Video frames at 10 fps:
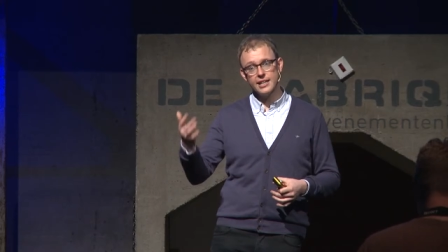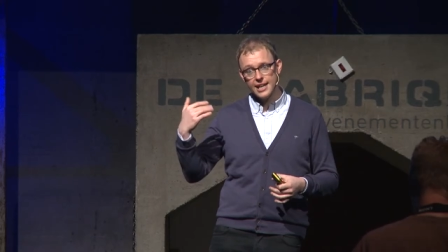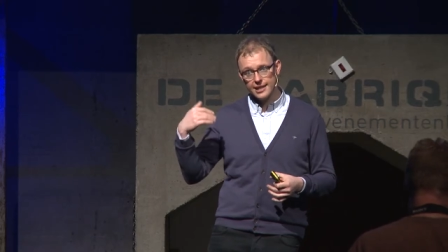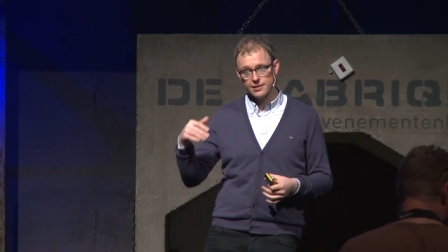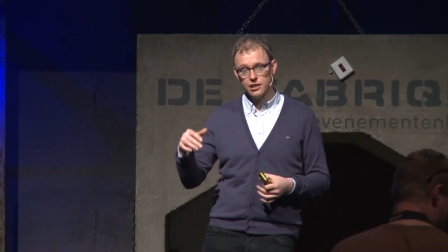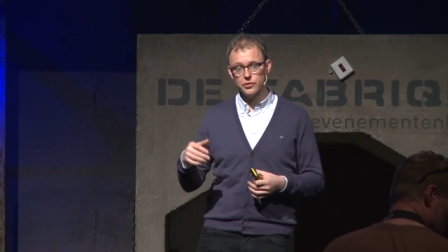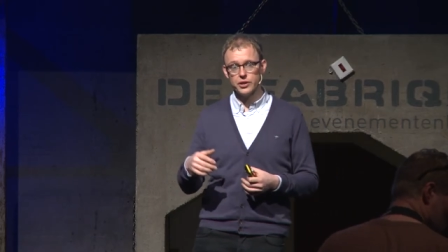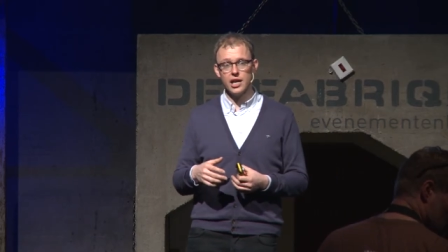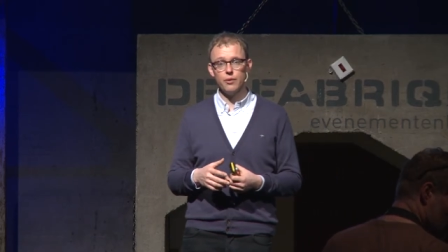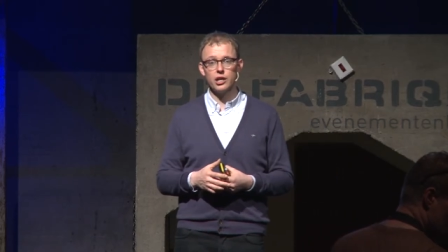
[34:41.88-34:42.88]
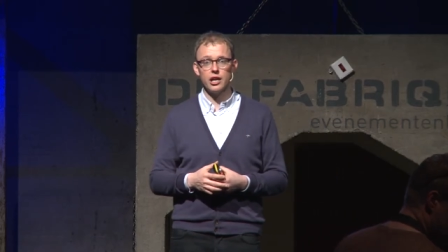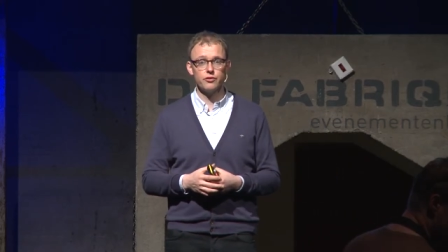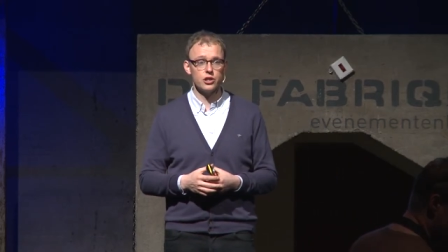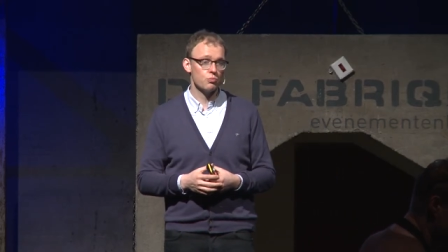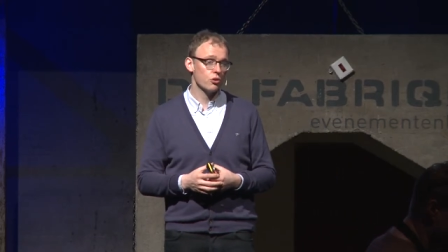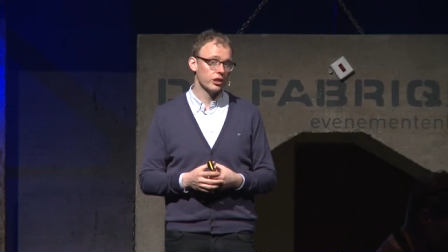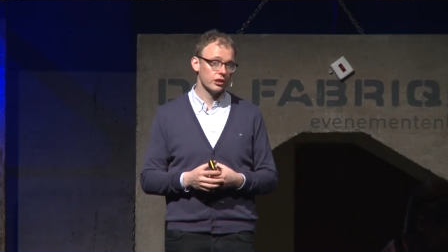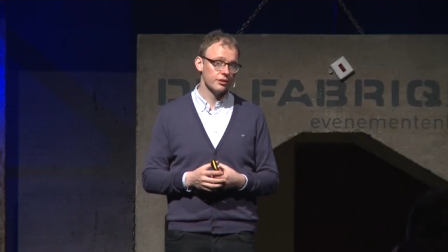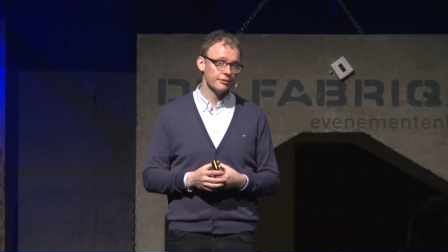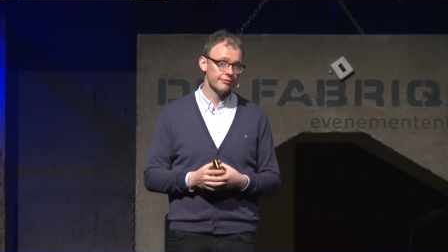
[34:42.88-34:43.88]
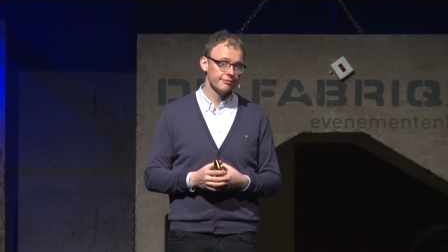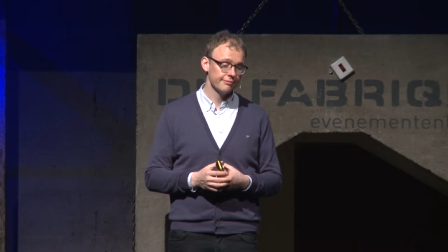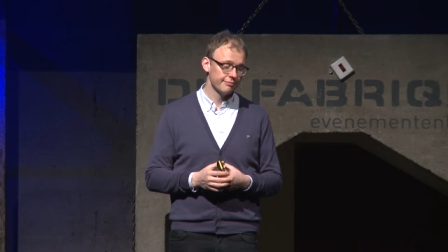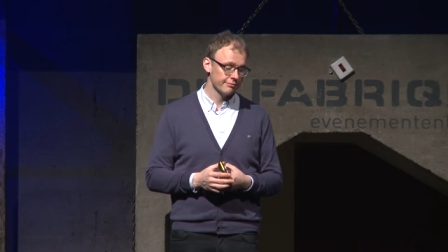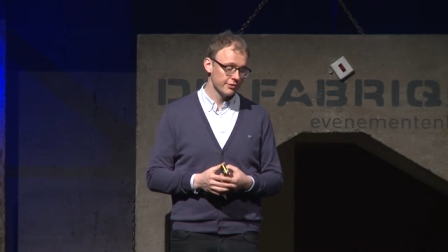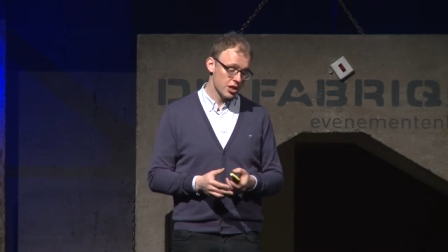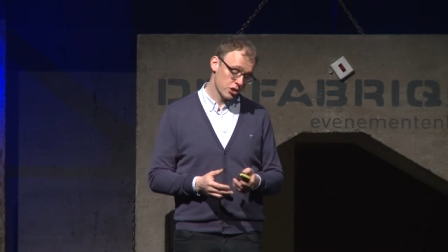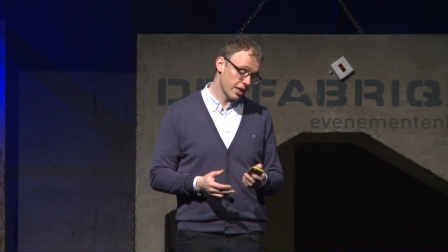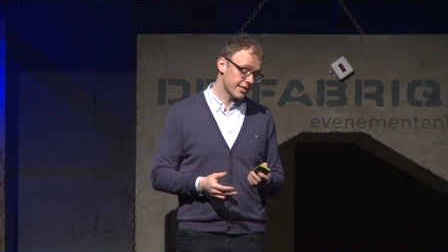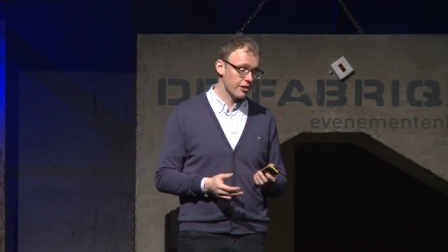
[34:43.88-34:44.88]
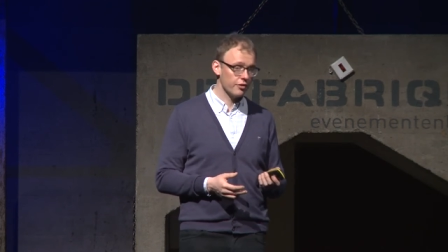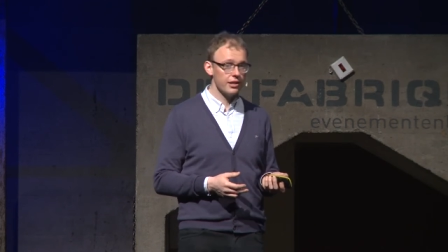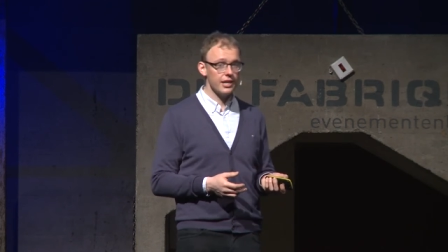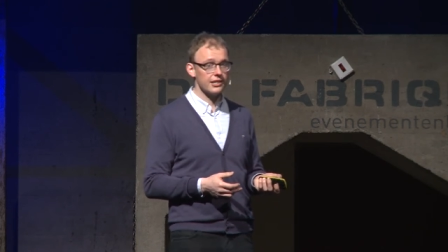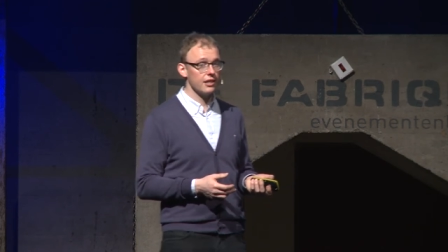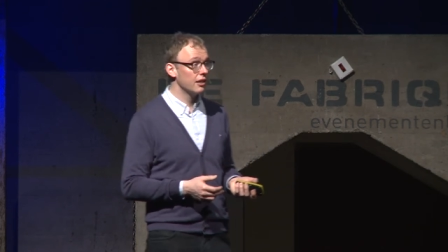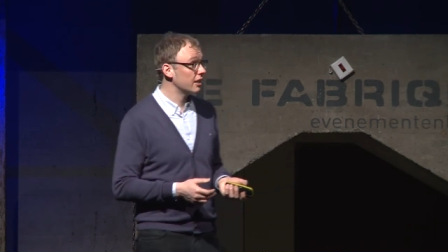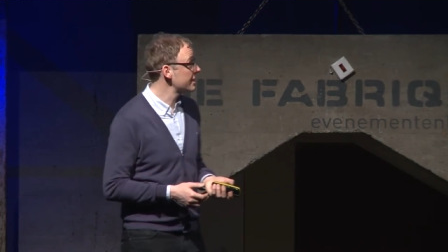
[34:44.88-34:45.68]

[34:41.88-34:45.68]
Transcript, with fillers: the next delivery, I want to have this product. So let's have, a next, uh,